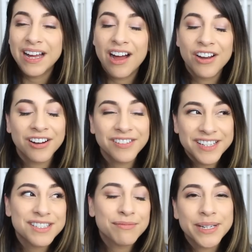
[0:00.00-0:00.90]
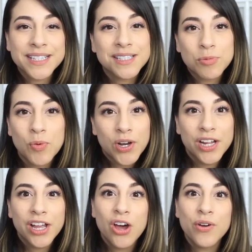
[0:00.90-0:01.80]
On our list of places we want
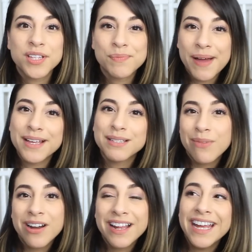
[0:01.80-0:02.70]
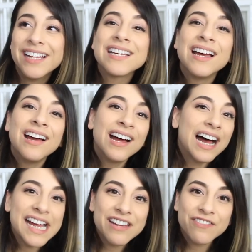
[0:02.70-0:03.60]
to go is Pike's Market,
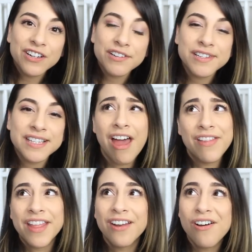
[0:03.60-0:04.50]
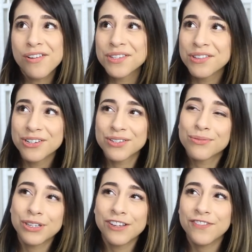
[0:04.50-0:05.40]
Ivar's. And then also there's
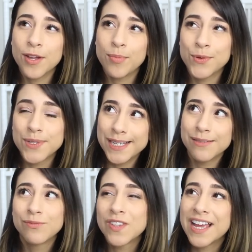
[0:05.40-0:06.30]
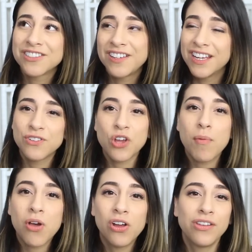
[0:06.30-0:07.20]
a really fun museum slash gift
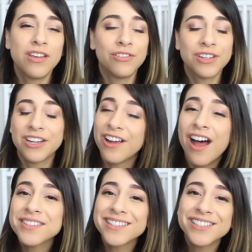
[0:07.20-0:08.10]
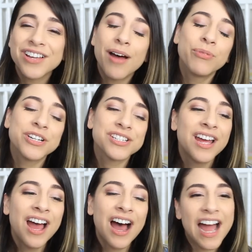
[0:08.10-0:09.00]
shop called Ye Olde Curiosity Shop, which
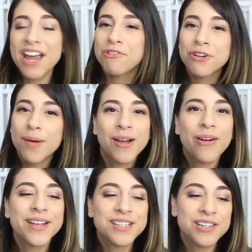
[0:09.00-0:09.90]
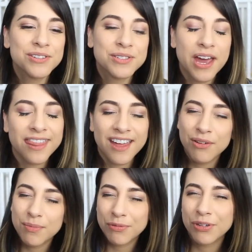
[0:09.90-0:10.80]
I grew up going to, so I thought
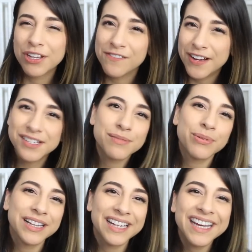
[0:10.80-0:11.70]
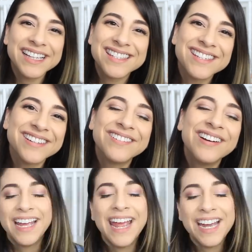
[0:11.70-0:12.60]
it would be really fun to bring the kids
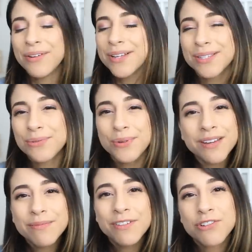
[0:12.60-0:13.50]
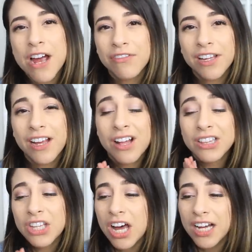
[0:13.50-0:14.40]
to. Anyway, so we have been traveling a
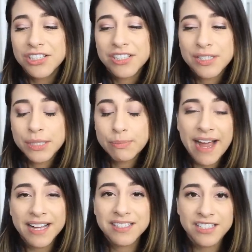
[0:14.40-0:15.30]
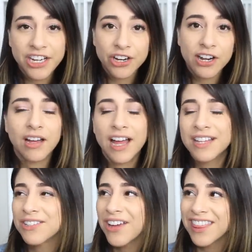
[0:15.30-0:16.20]
lot just this past year,
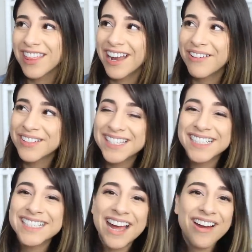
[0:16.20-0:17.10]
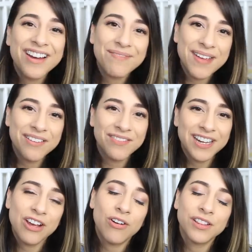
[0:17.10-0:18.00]
and so I thought I would sit down and make a
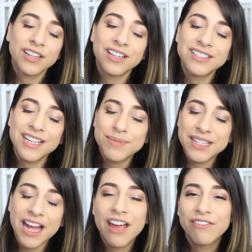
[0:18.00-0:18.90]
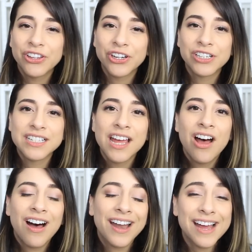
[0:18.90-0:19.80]
video on the tips that I've learned
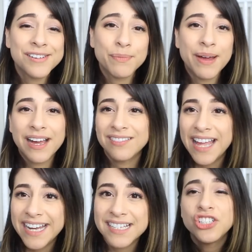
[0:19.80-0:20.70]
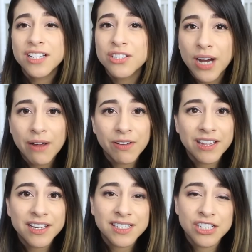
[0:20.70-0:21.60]
on how to pack light, just
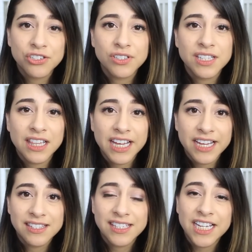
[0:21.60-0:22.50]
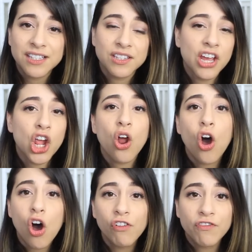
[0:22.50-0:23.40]
grabbing the essentials that the kids need so they could
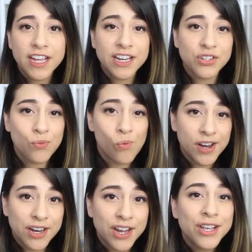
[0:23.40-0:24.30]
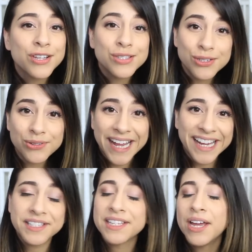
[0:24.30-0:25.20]
all fit into one
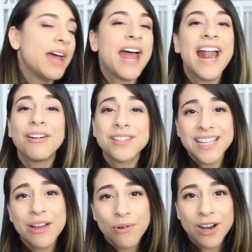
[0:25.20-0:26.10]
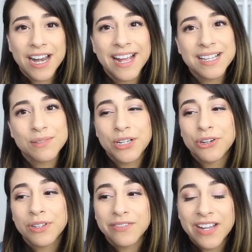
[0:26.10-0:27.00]
suitcase, and how to stay organized when
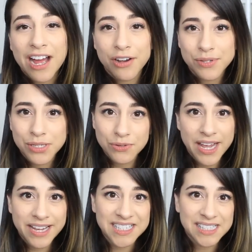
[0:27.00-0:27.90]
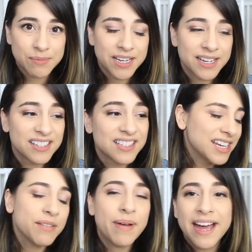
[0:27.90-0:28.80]
you're living out of suitcases because
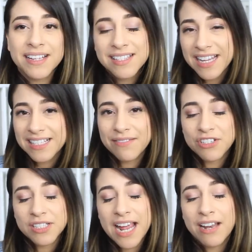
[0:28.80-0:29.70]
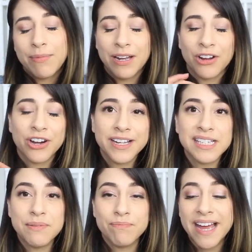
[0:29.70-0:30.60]
in the past things have just kind of been a
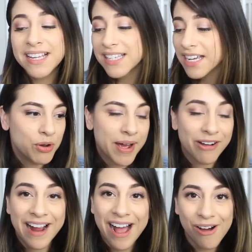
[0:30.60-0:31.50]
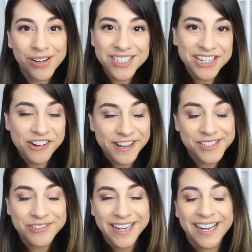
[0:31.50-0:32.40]
crazy mess no matter how much I try
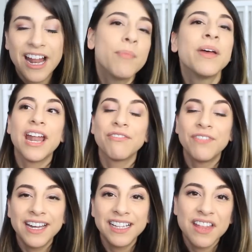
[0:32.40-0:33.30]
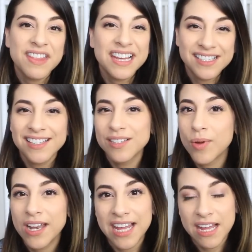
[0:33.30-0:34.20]
to straighten it up and I'm finding finding that the easiest
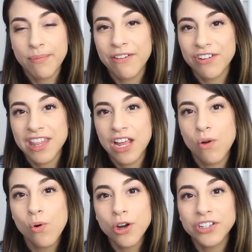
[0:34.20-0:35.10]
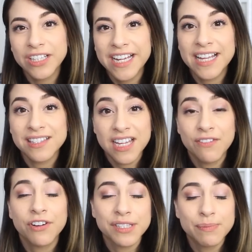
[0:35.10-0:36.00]
way to keep everything orderly and
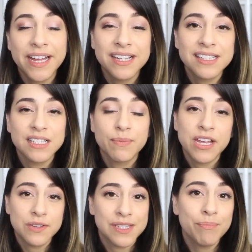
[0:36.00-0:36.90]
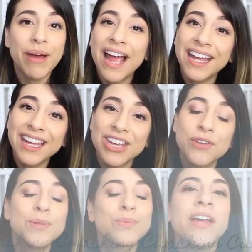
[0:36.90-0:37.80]
save on space is by using packing
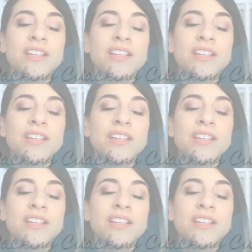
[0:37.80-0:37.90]
cubes.